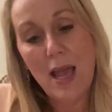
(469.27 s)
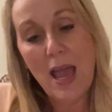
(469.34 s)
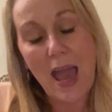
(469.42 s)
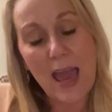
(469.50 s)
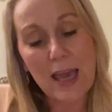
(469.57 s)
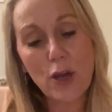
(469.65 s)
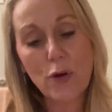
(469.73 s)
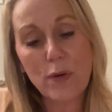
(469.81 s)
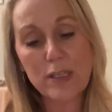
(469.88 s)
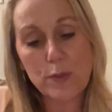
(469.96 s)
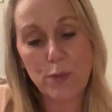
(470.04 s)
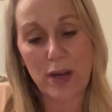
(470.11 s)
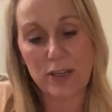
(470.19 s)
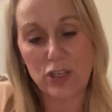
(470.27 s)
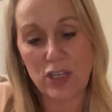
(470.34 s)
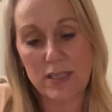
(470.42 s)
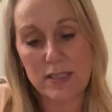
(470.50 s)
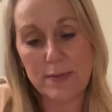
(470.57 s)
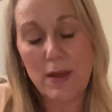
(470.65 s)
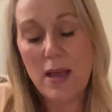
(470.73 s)
Anger is
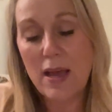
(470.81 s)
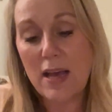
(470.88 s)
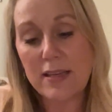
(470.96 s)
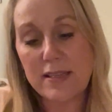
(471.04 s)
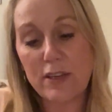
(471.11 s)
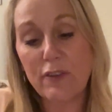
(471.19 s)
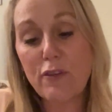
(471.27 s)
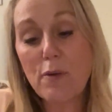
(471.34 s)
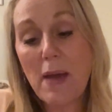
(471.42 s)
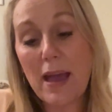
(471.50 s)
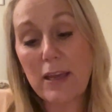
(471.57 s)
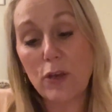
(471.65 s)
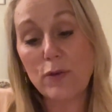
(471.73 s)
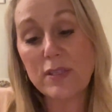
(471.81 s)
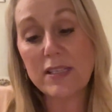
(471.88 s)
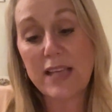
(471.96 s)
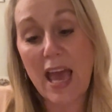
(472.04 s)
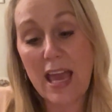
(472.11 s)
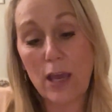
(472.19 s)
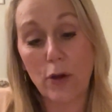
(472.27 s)
precious. A silverback uses
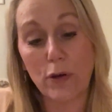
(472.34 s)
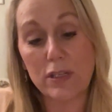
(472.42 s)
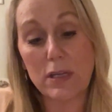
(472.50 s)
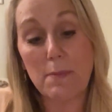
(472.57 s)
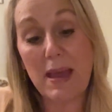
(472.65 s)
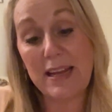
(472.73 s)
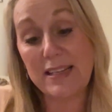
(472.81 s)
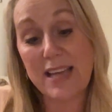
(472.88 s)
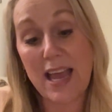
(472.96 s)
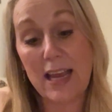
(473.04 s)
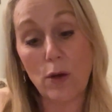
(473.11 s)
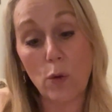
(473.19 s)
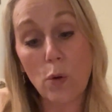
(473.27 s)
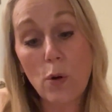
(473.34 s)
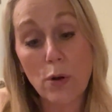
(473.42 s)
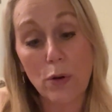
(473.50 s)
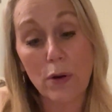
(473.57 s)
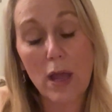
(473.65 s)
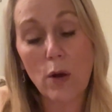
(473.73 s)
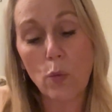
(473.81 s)
anger to maintain
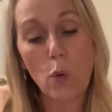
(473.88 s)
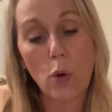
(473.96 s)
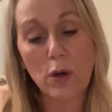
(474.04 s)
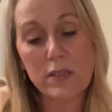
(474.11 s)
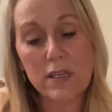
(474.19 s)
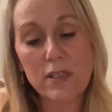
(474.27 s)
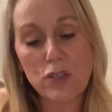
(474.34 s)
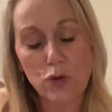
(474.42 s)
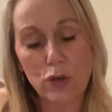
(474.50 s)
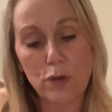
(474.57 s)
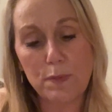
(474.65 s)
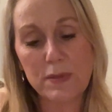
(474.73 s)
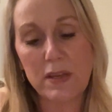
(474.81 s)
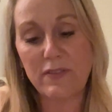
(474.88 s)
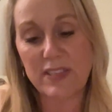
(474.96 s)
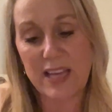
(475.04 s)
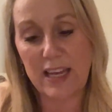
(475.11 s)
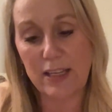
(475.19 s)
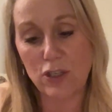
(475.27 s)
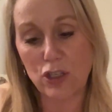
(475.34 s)
order and warns his troops of
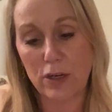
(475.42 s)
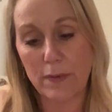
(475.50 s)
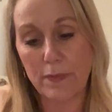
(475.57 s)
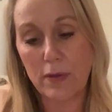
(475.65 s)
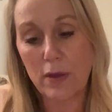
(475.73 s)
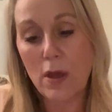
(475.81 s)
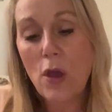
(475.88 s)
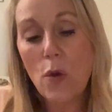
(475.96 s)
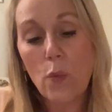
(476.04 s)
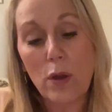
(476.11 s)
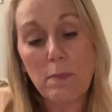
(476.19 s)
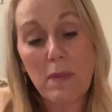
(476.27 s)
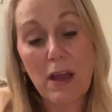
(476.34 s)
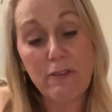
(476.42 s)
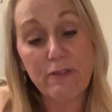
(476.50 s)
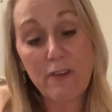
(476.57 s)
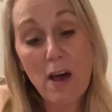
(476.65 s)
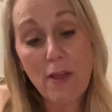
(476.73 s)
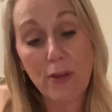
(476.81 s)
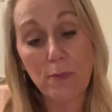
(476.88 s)
danger. When my
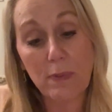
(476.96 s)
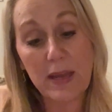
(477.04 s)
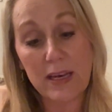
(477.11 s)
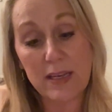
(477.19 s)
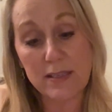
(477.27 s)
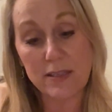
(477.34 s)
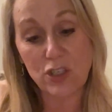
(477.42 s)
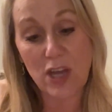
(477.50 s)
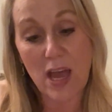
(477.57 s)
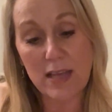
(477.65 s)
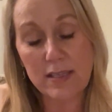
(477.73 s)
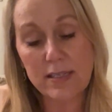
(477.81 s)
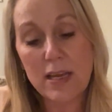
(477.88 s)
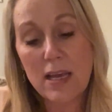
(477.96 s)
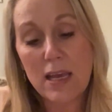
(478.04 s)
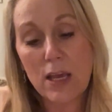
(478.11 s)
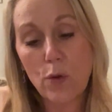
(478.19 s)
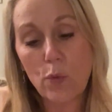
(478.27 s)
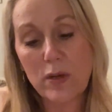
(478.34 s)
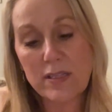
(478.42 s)
father beat his chest,
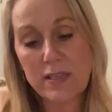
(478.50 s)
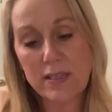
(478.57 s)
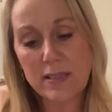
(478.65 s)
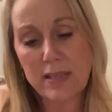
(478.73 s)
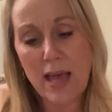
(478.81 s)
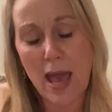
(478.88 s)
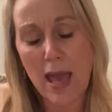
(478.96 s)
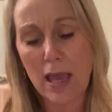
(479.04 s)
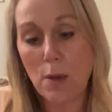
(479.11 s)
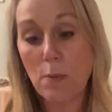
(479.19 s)
it was to say,